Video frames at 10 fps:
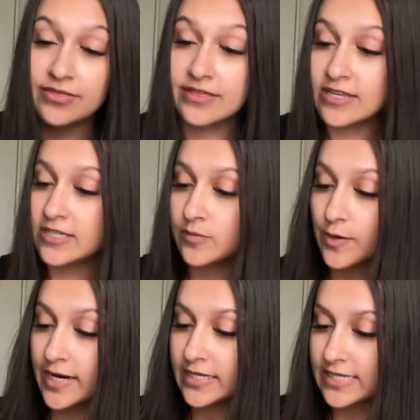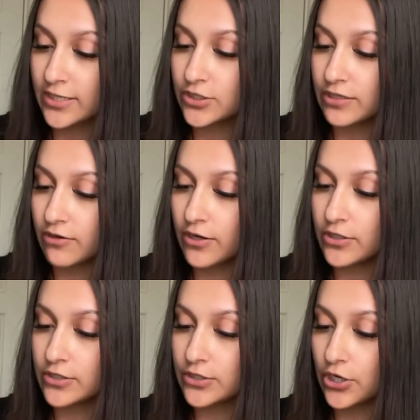this brand is actually
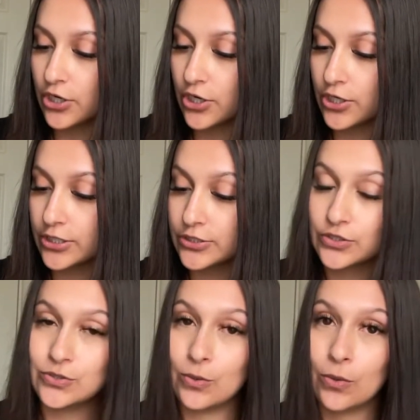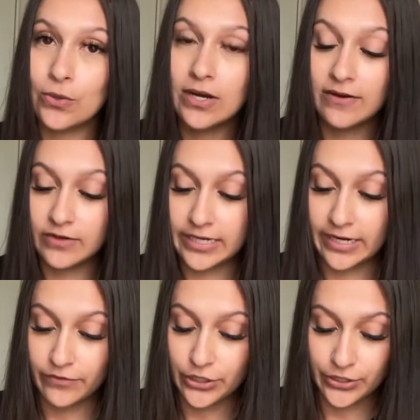called Heart Soul. I've
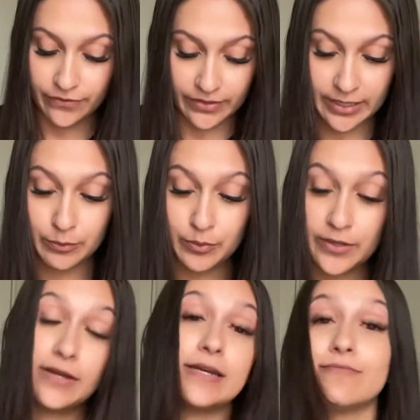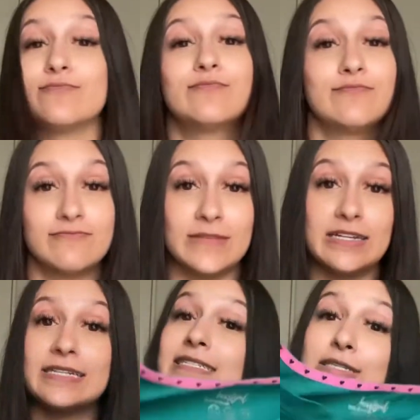never heard of it, but
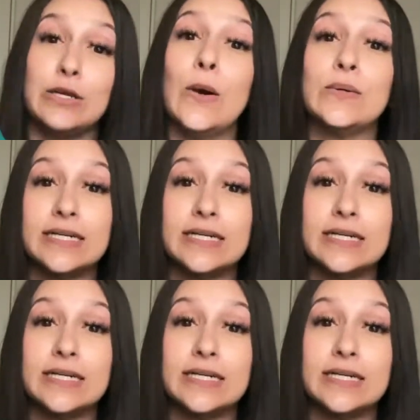this is the only